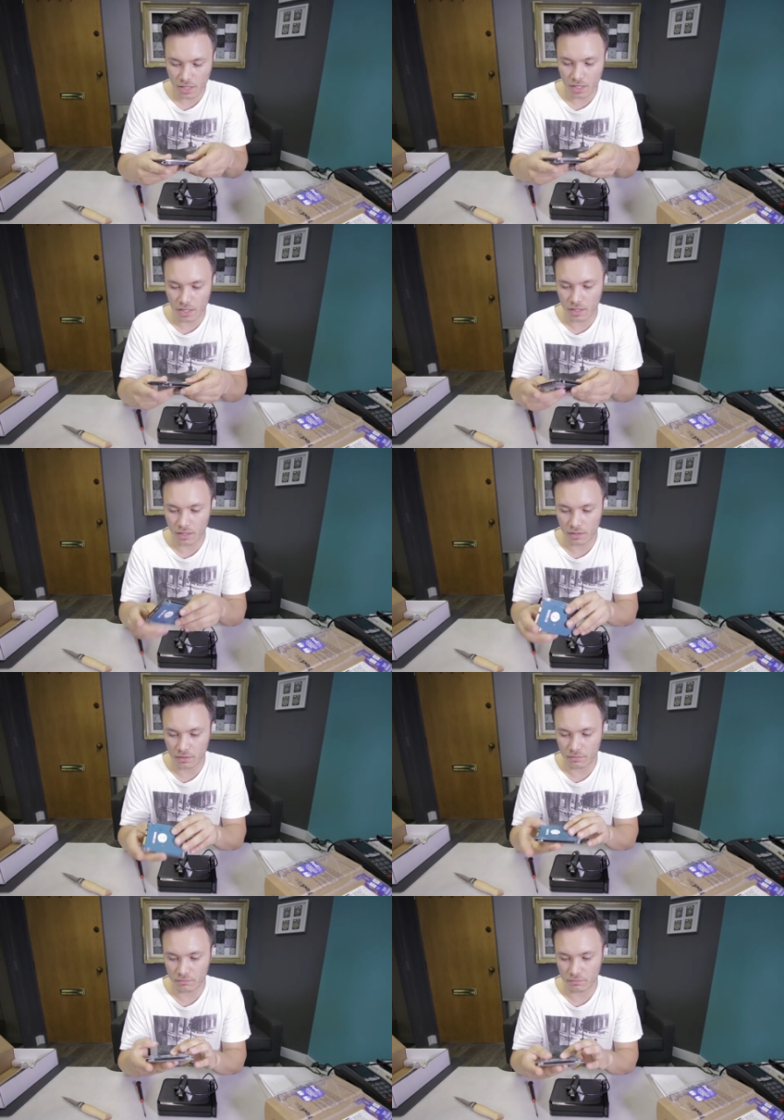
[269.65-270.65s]

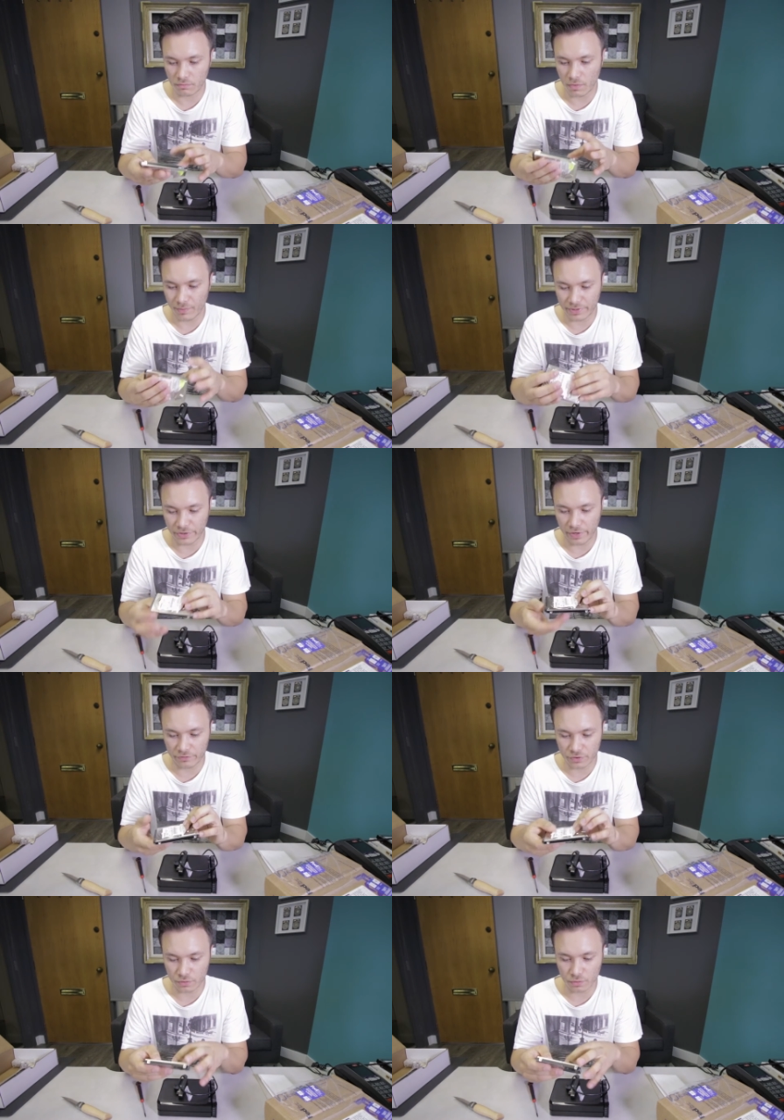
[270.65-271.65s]
Um, I'm gonna
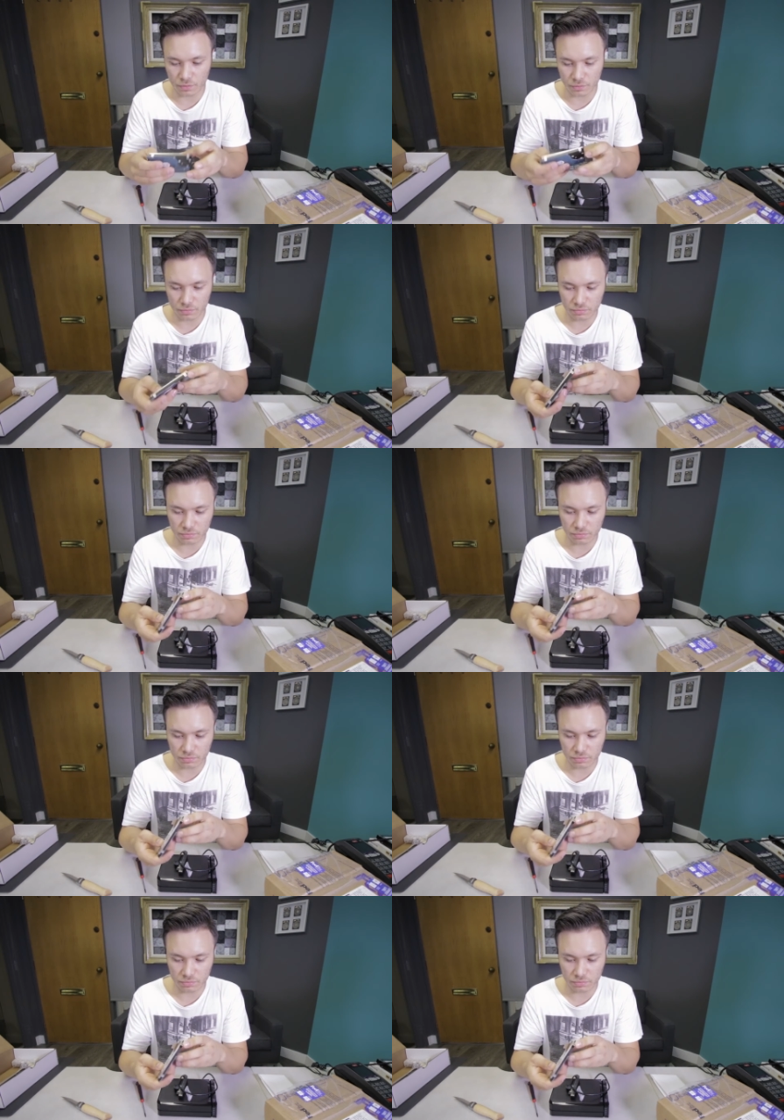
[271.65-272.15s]
have to